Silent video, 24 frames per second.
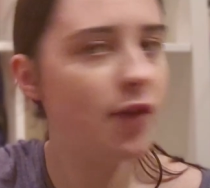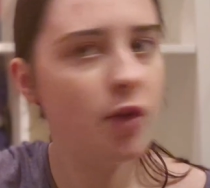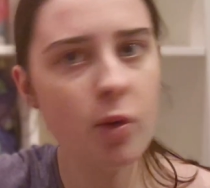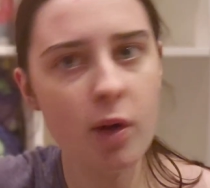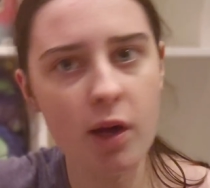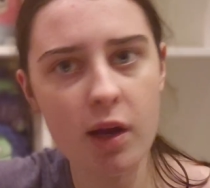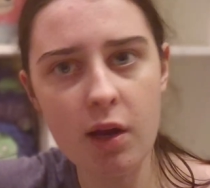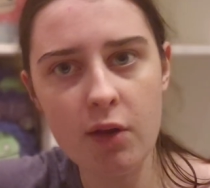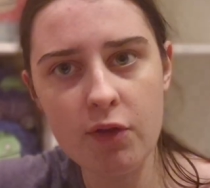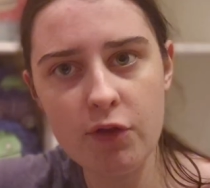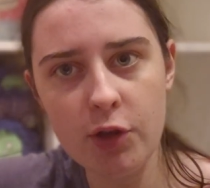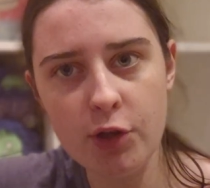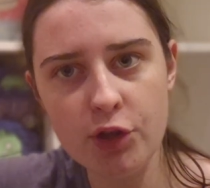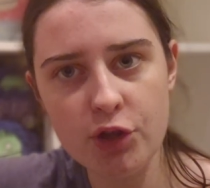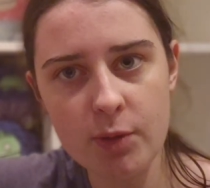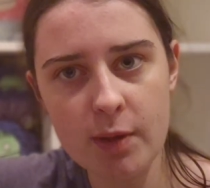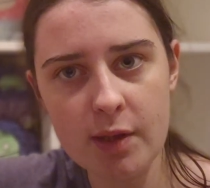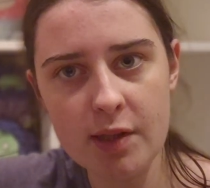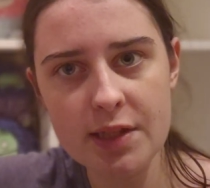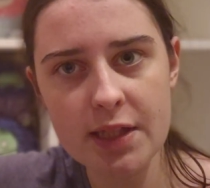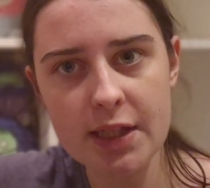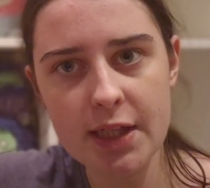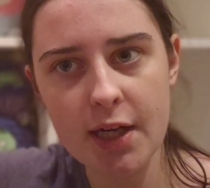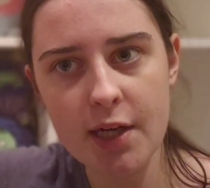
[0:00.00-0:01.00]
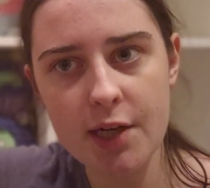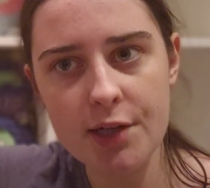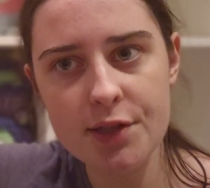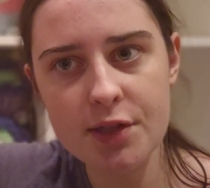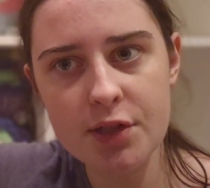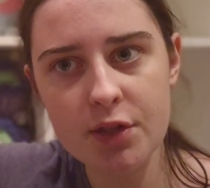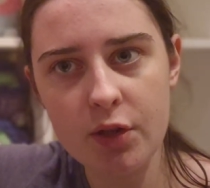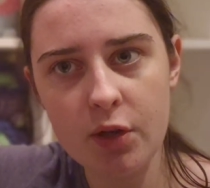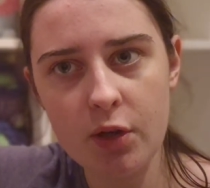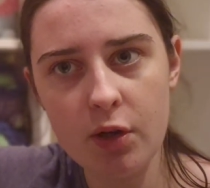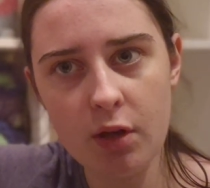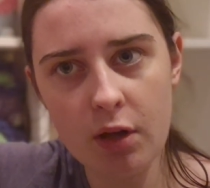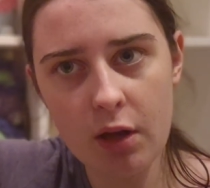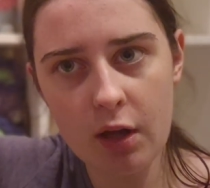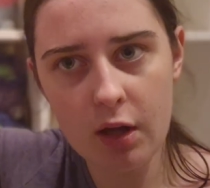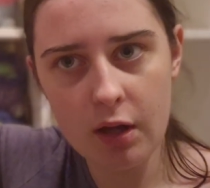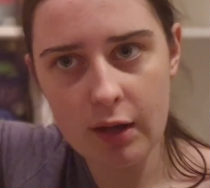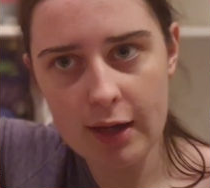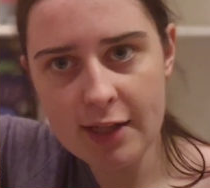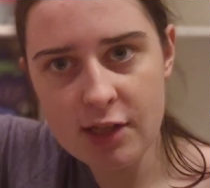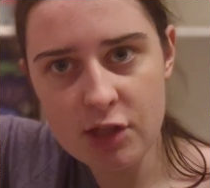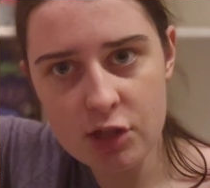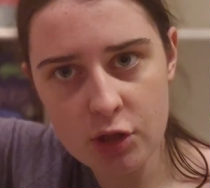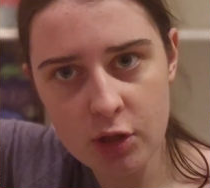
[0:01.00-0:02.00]
quite a few Joelles here, so
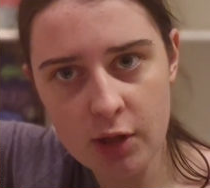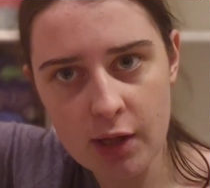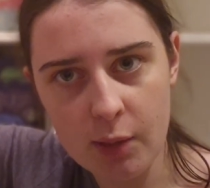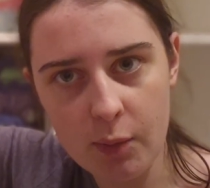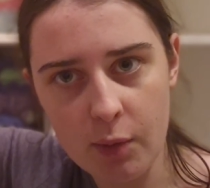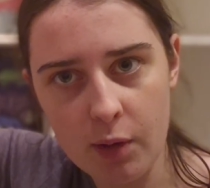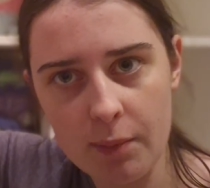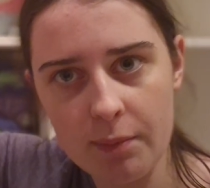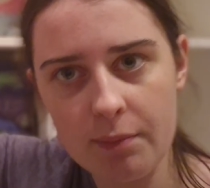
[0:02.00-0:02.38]
let's do that one.